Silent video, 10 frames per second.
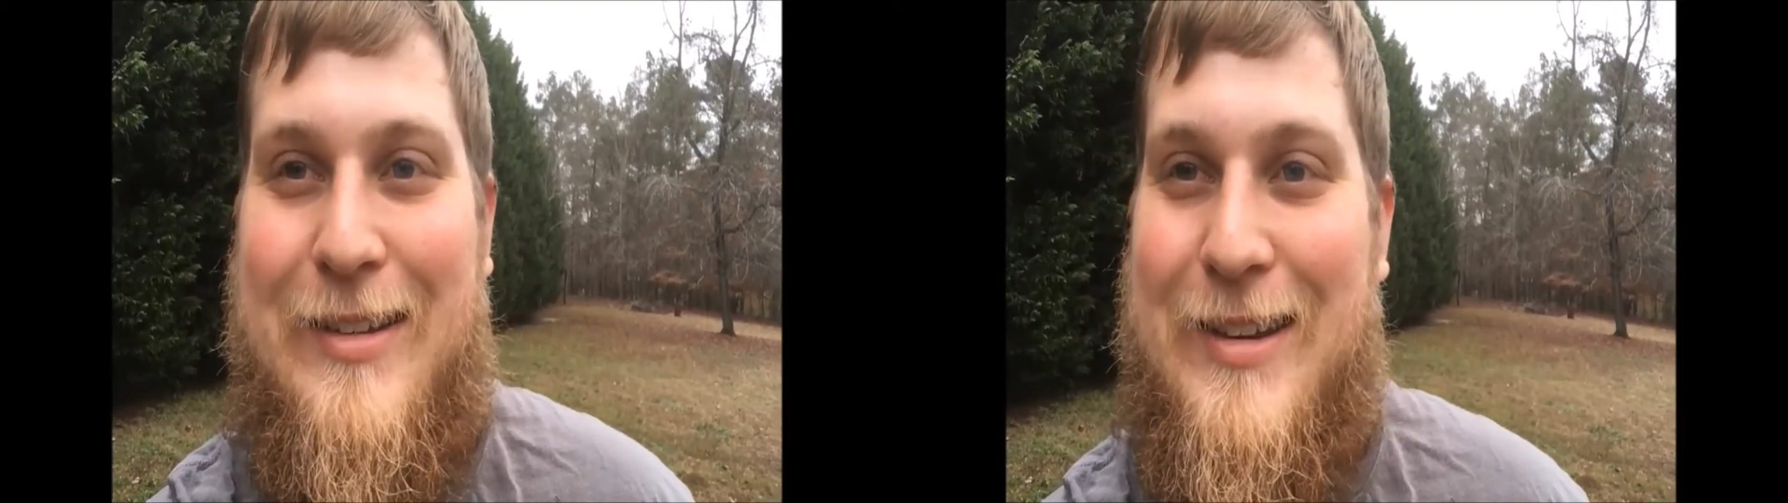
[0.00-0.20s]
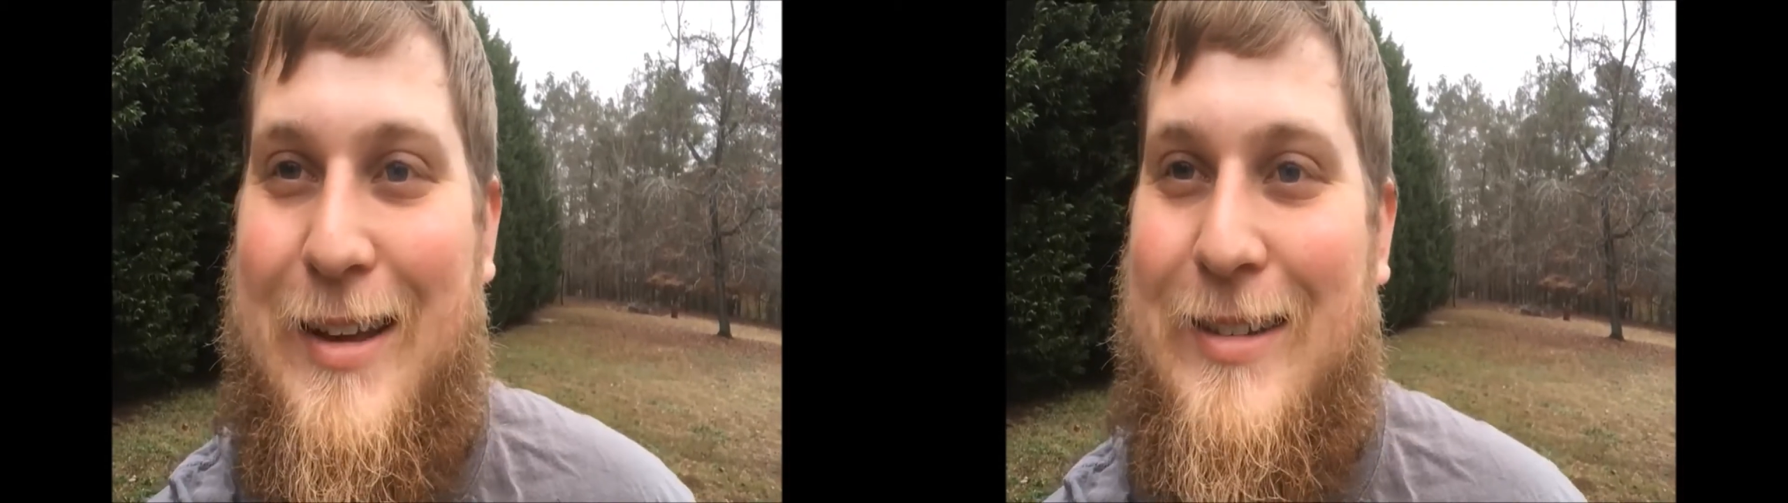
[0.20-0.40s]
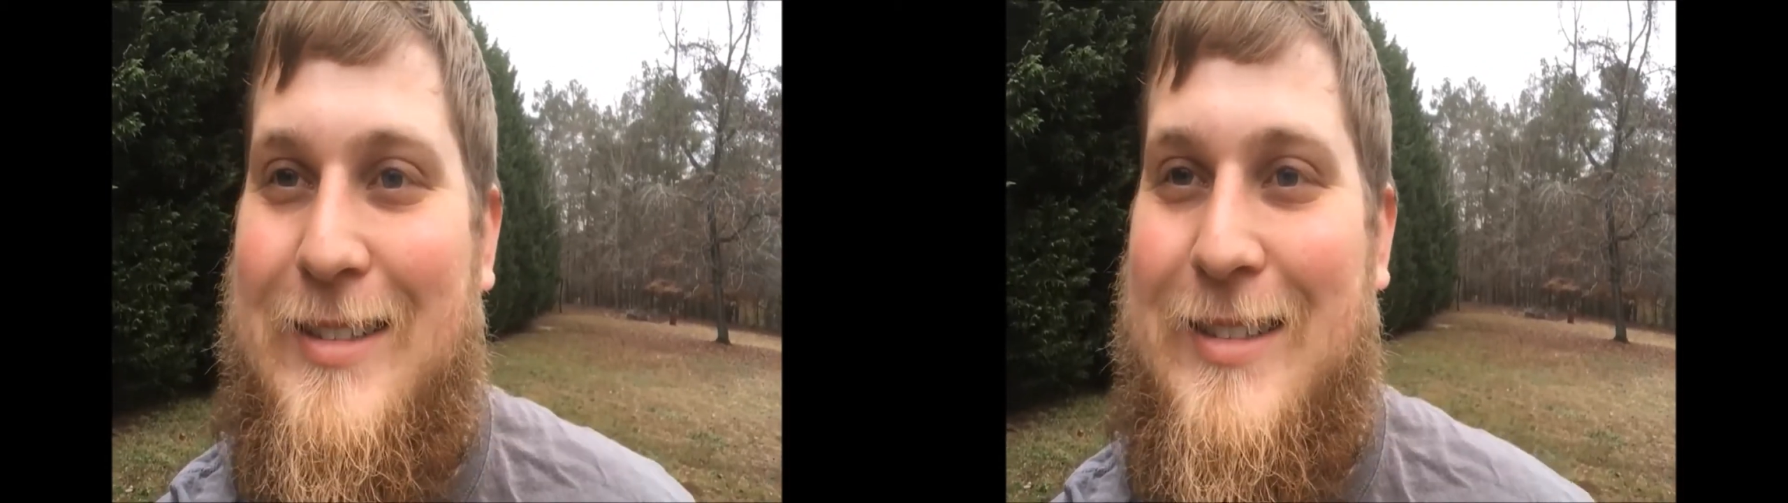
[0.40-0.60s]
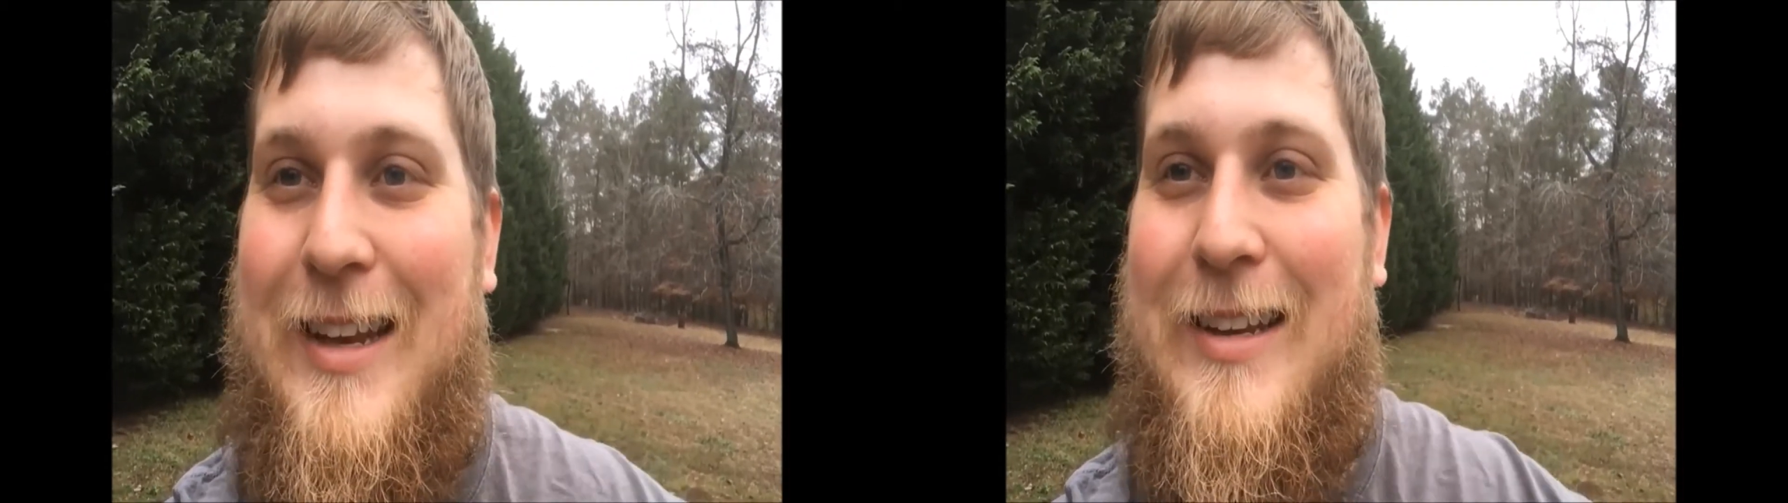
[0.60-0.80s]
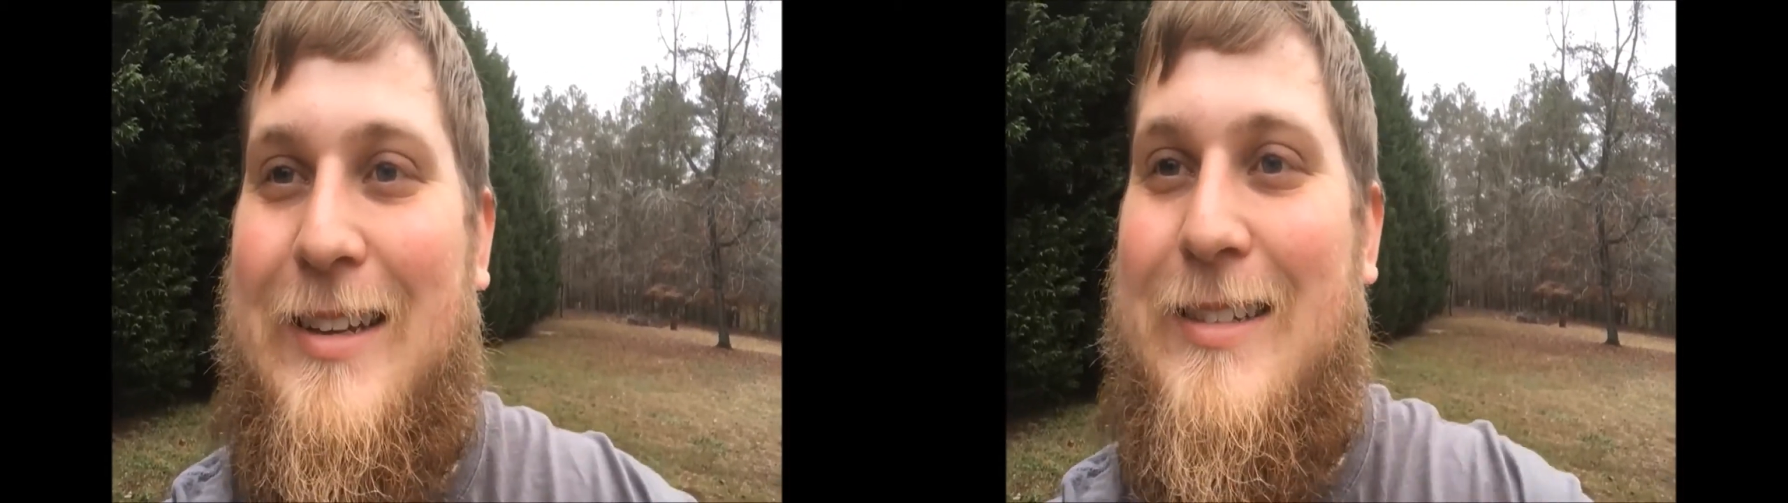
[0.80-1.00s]
done.
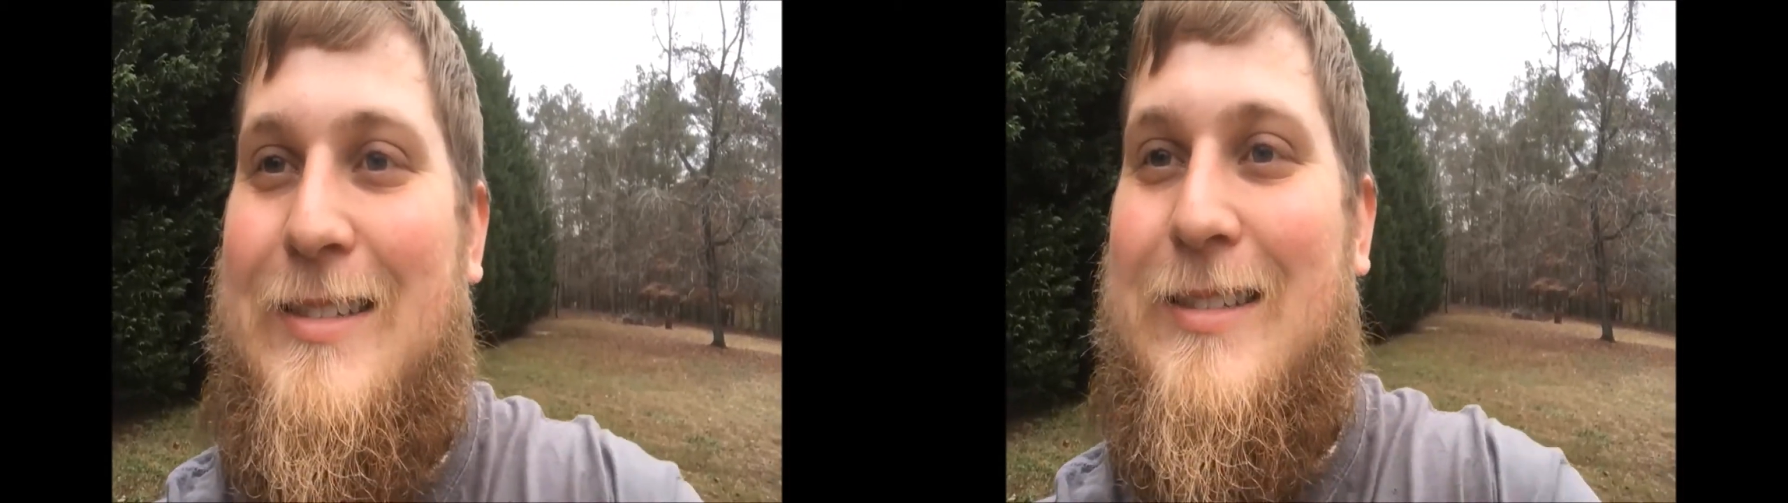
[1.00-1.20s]
Yeah.